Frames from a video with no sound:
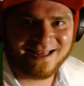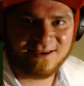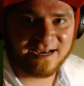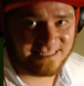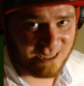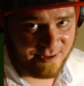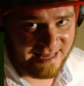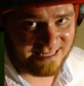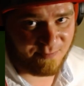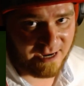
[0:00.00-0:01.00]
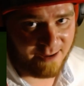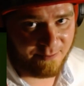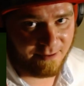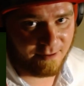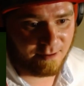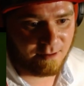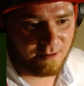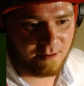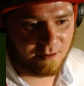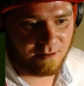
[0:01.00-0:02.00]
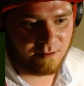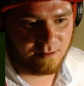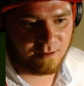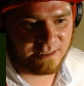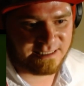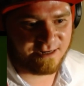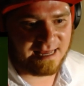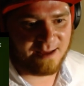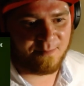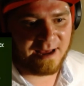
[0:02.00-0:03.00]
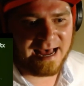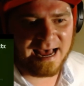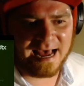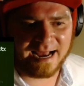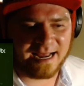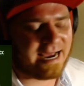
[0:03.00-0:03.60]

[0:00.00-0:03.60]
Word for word: You guys tell me that's pop? Let's hear that back.